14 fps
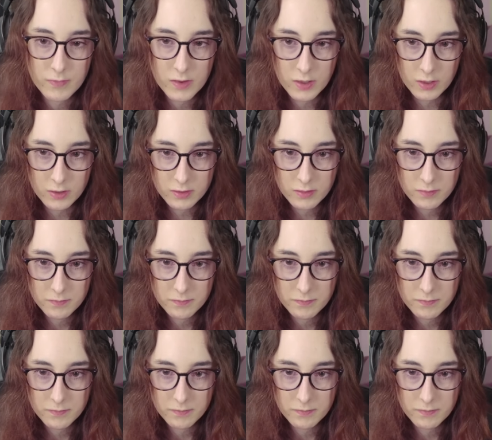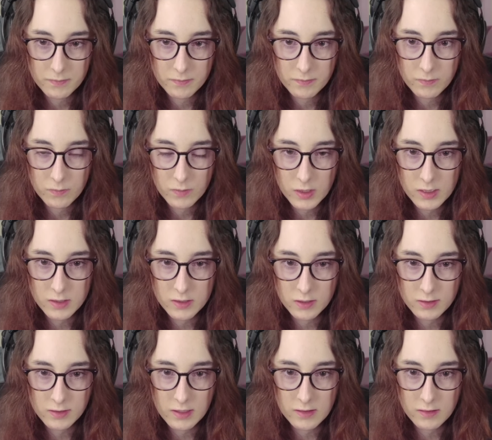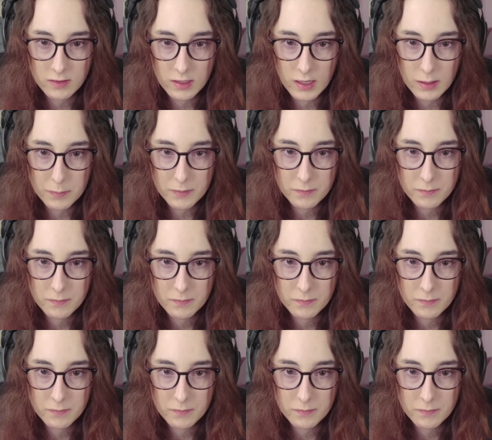Sus? Is sus things gonna happen?